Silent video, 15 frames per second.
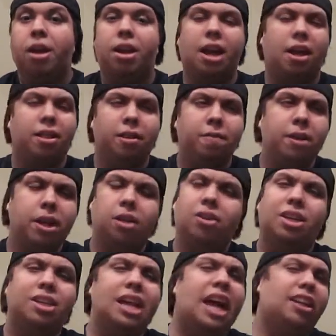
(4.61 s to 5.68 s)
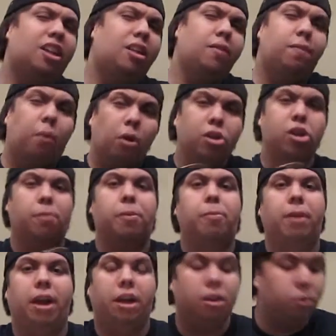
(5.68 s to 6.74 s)
Now this video is actually for a trumpet
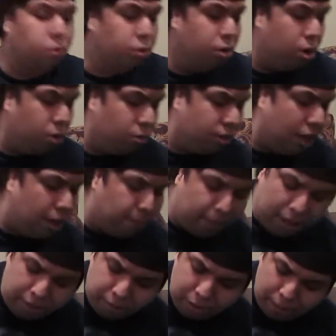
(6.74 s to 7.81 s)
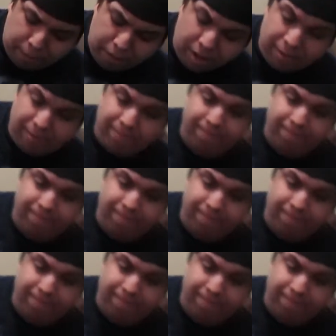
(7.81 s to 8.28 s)
player who knows how to play the trumpet